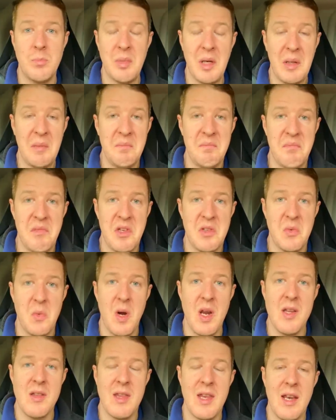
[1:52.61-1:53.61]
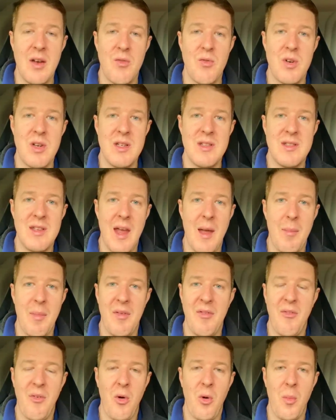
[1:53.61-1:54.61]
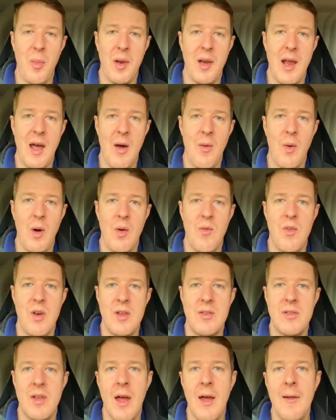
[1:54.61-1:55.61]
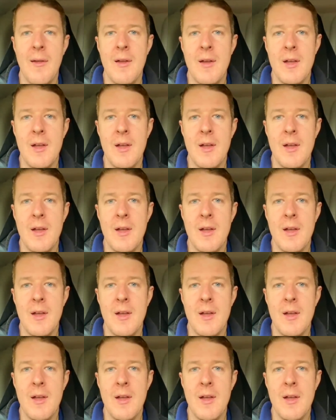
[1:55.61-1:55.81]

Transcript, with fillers: But it's weird that it reset before, but now it won't reset.